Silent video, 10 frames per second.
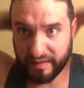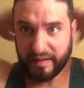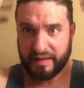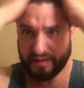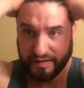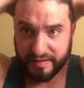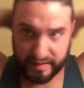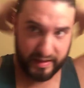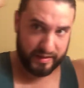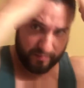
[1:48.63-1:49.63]
is
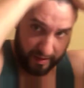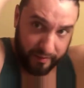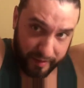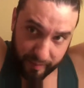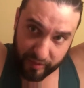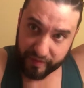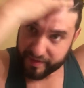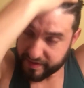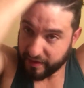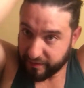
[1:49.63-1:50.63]
right when you put this
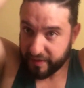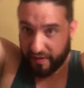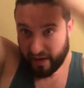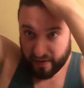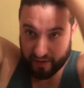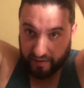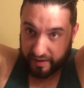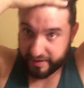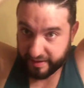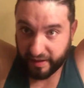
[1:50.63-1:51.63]
stuff in your hair, you
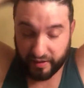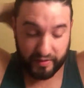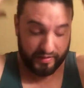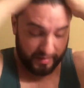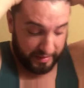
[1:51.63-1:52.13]
can tell